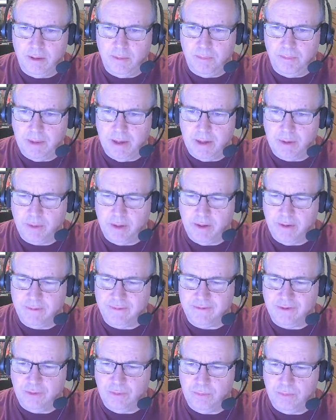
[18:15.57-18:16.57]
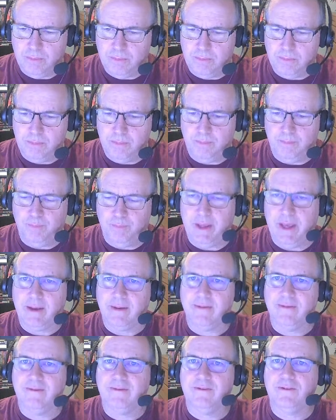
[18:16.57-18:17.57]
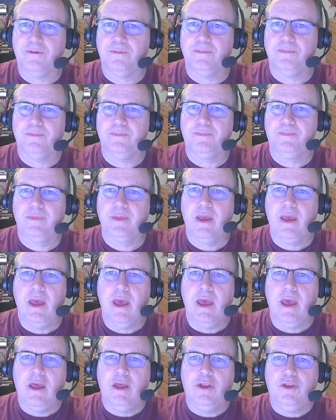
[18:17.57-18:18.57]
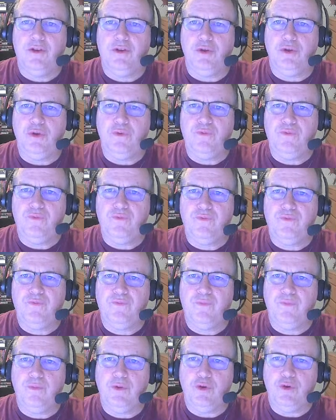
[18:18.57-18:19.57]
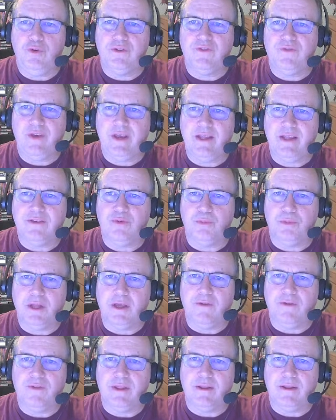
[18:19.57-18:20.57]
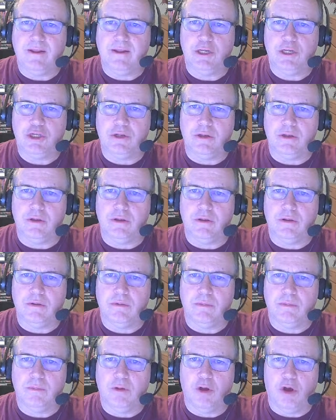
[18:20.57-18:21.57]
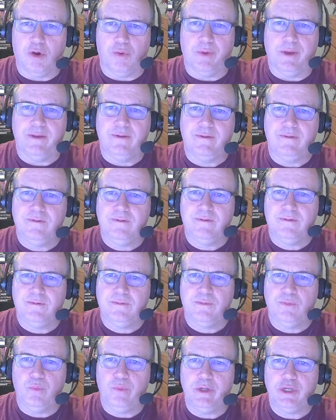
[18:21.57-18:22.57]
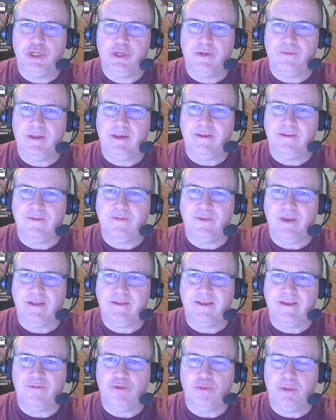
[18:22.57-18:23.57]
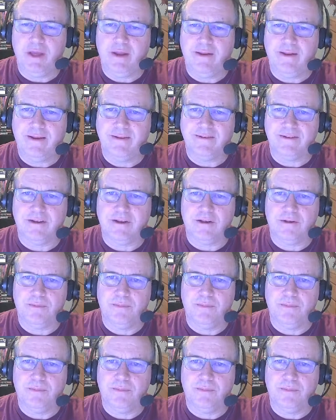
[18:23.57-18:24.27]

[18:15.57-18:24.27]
Backgrounds, nope. Next. Do you use feats when playing 5th edition? Always. Which of these feats have you play tested?